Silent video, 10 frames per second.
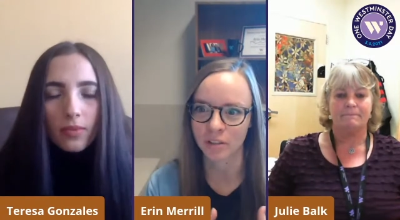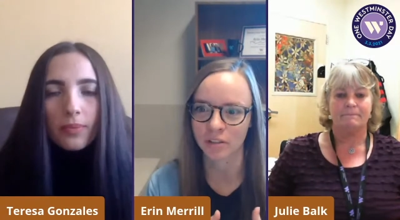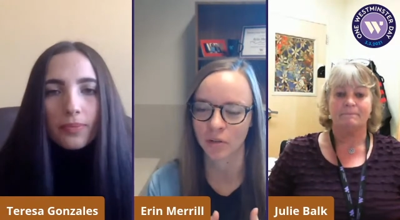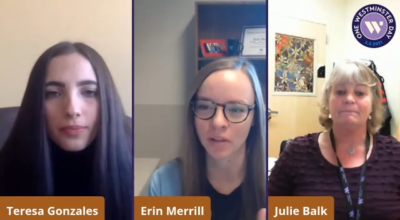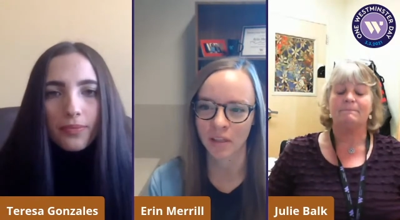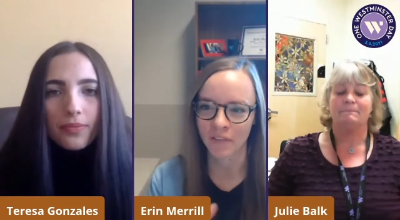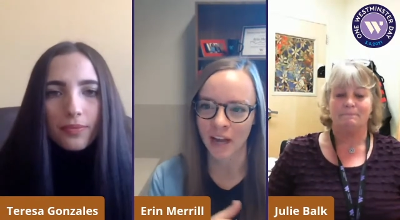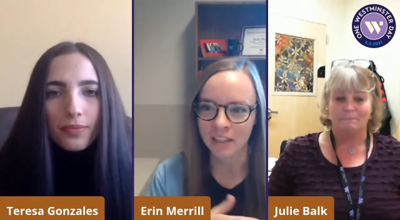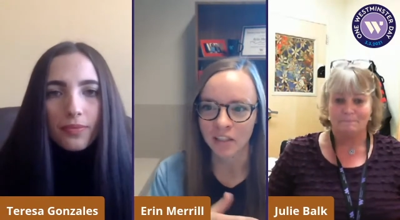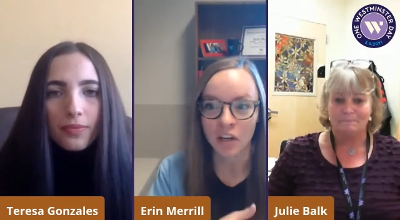Speaker 1: And so the
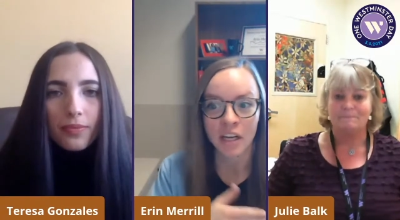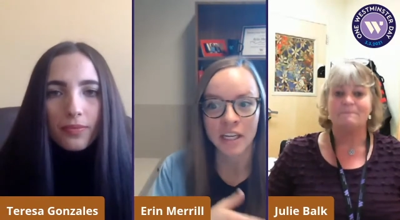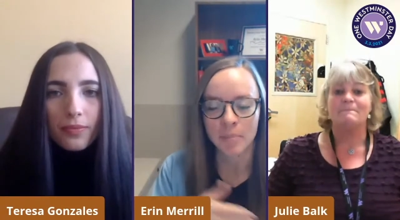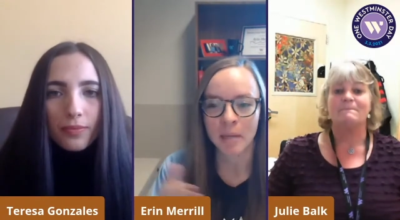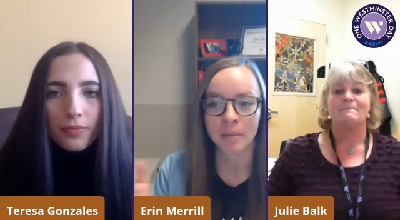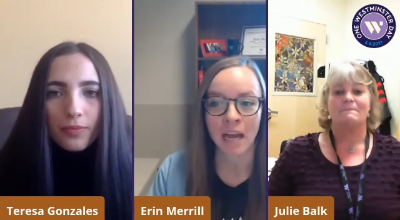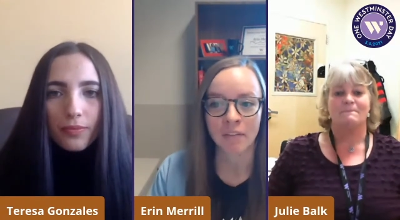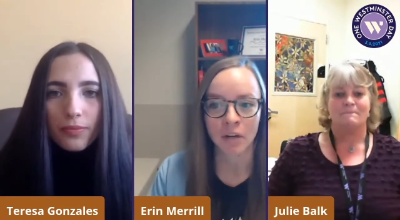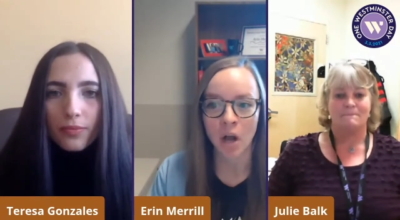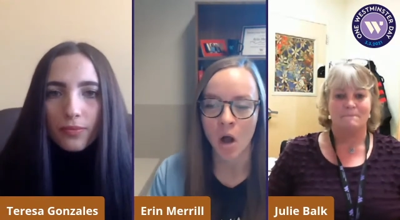fact that they'll each be able to have
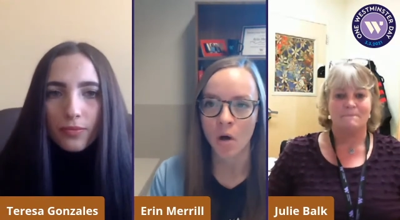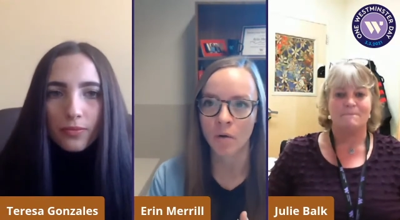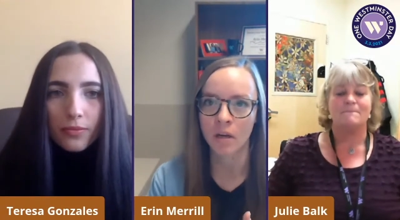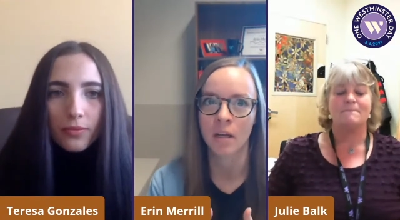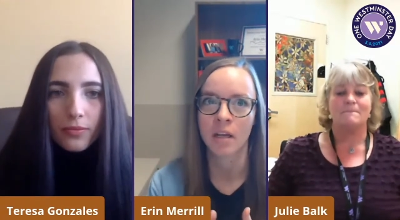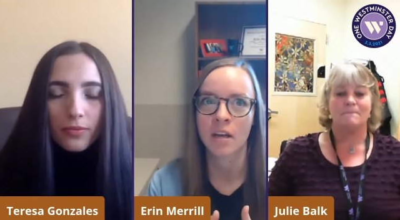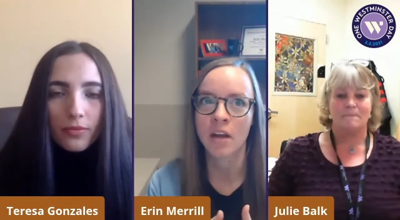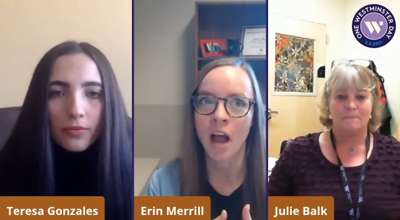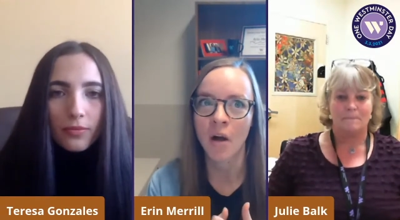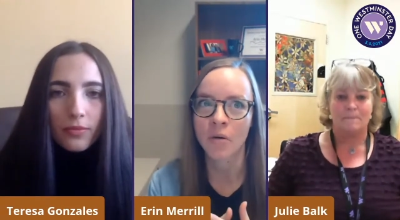their own
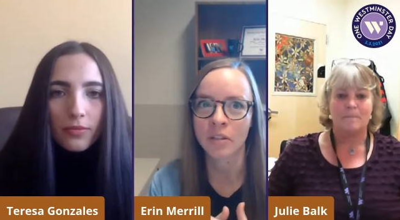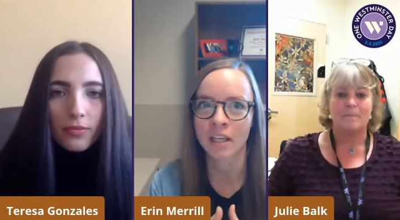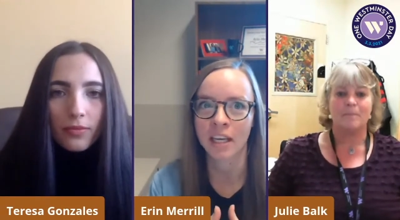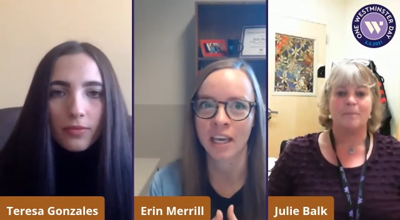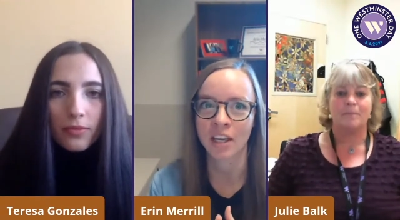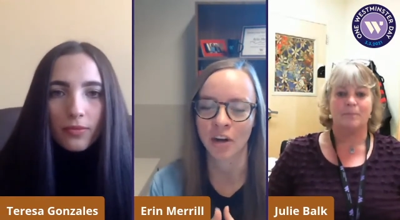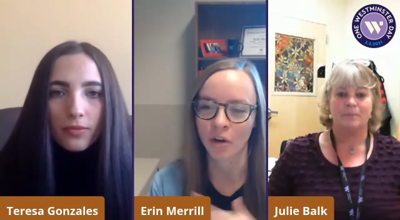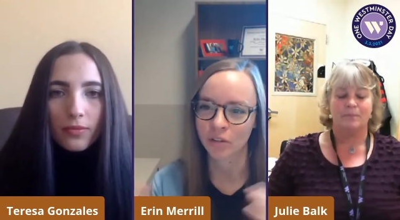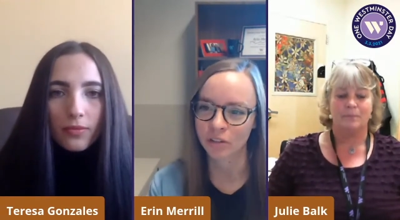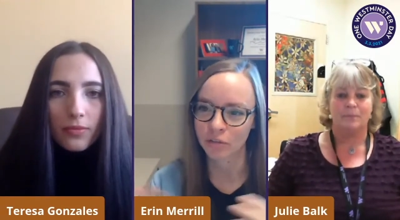not only, you
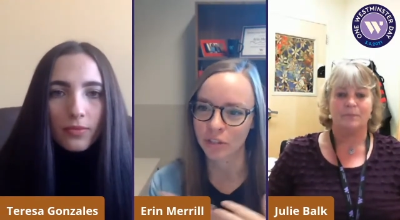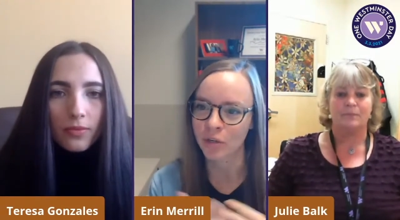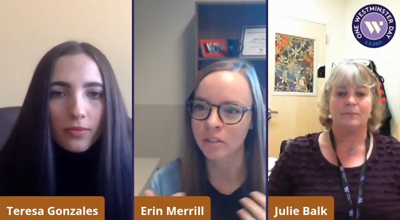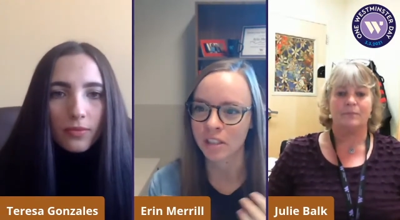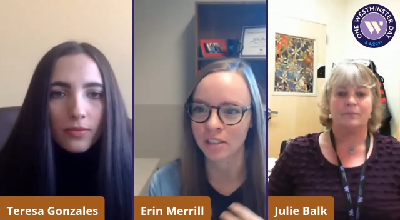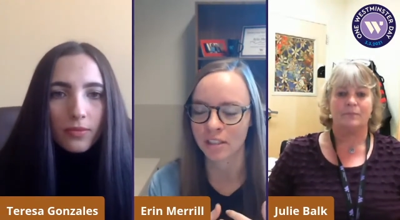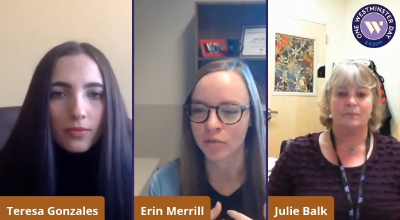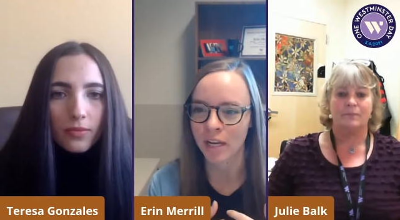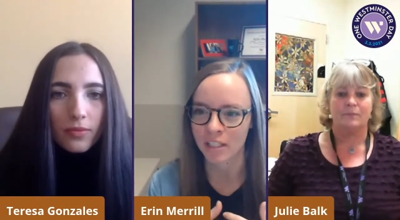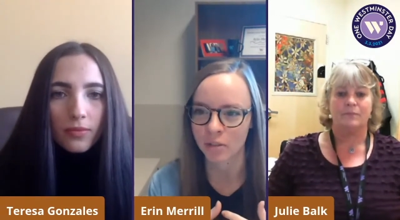know, reduces the
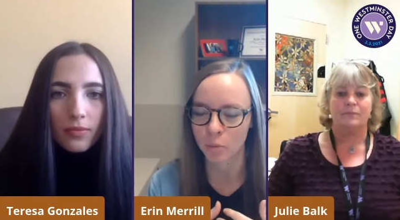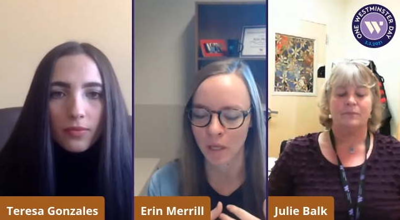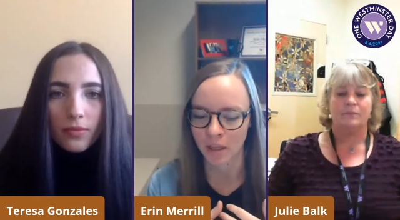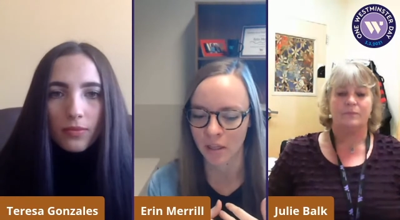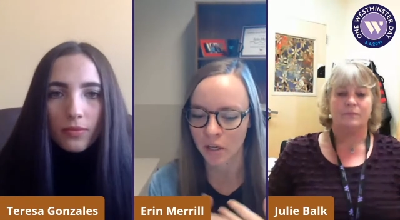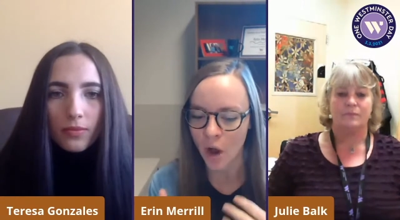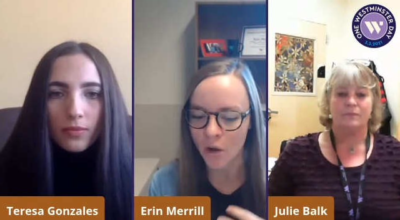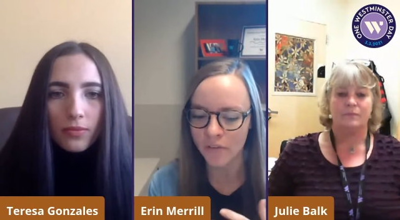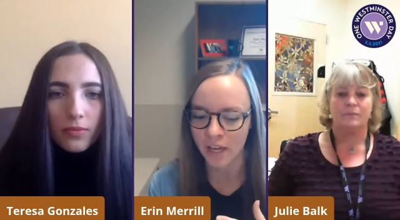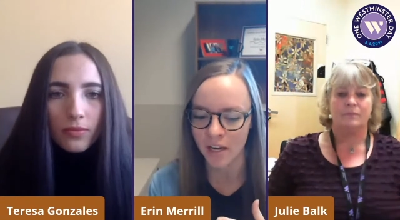risks with
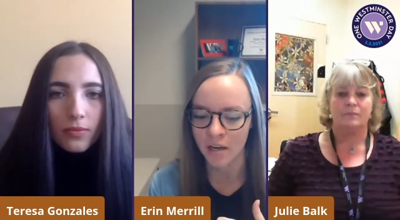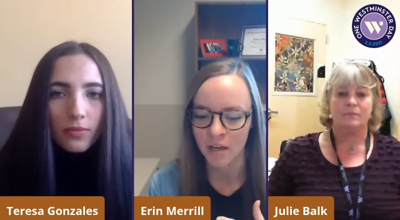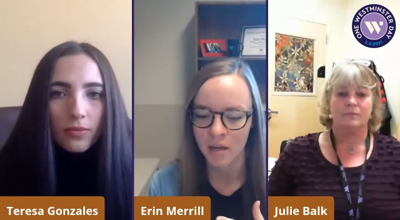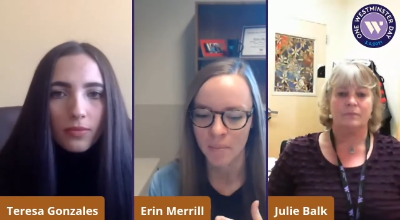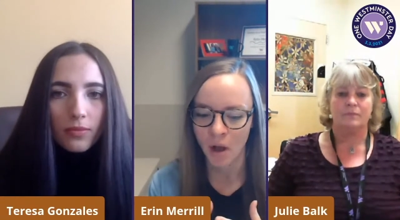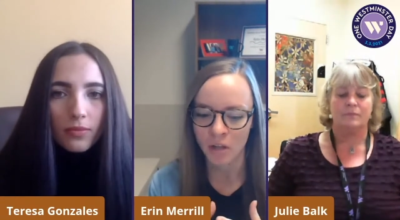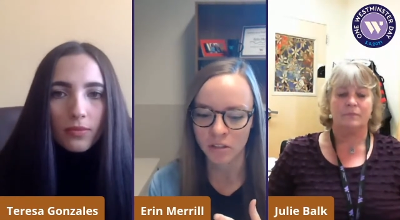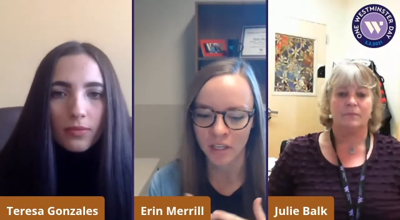COVID, but also